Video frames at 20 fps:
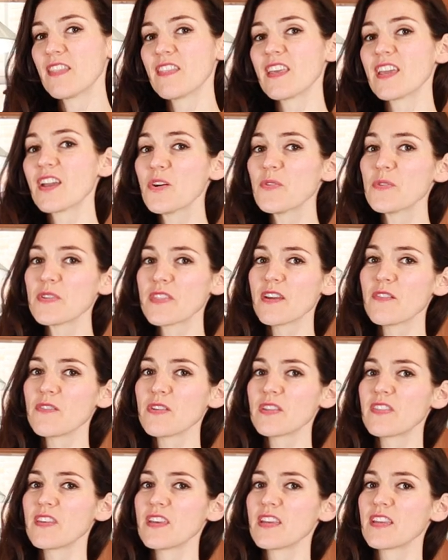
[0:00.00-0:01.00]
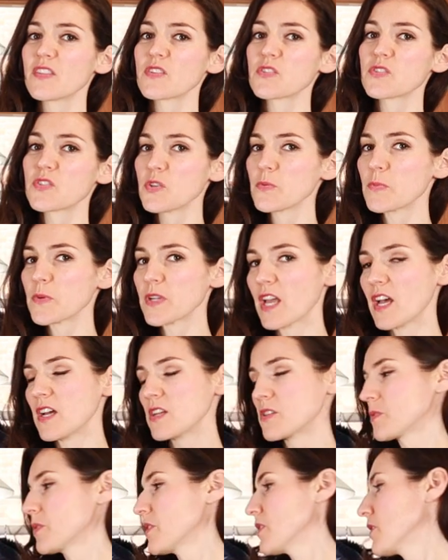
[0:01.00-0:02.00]
and they go with everything. They're super
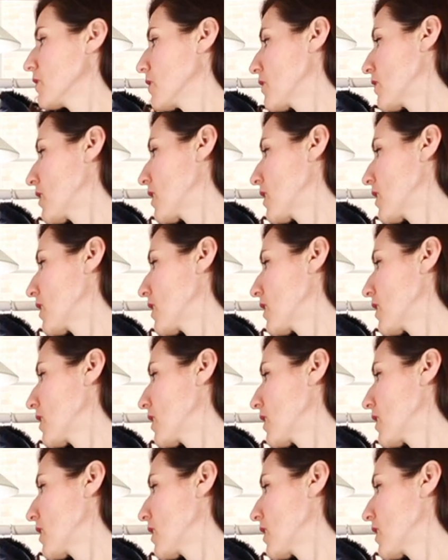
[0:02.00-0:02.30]
casual.